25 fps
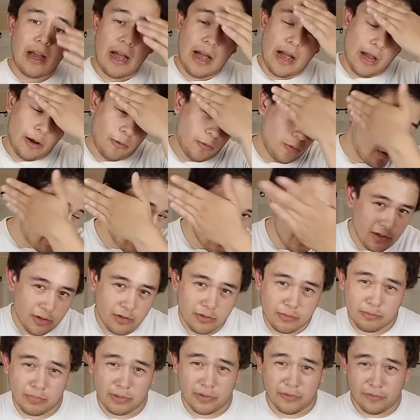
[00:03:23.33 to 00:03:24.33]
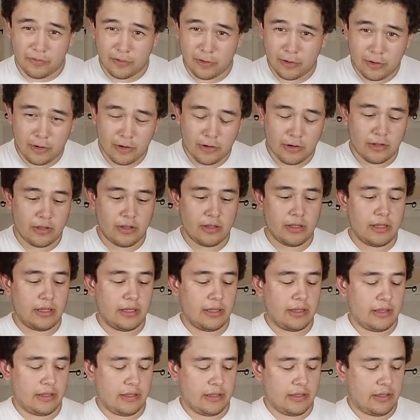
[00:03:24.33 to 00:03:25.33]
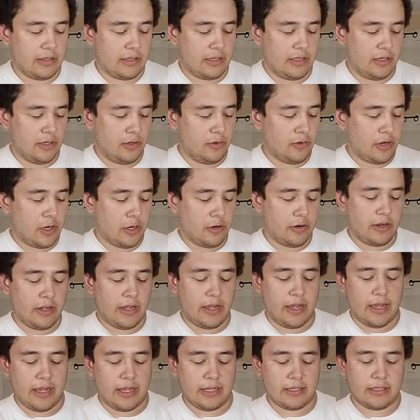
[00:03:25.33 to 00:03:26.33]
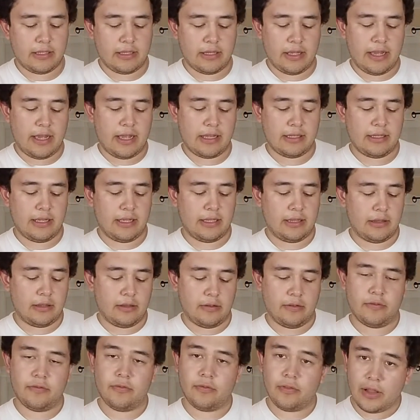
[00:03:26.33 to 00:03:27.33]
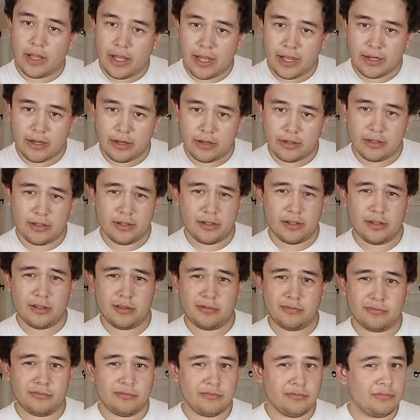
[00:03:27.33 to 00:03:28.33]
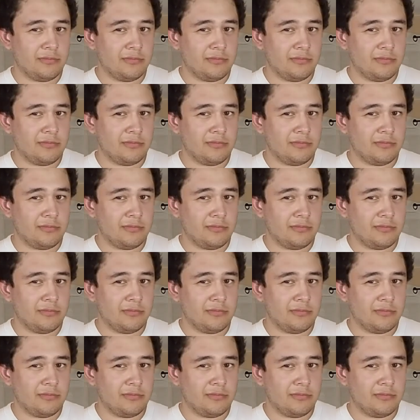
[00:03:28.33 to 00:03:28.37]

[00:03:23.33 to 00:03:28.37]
I really don't prefer the new era hats that has like the flag on here.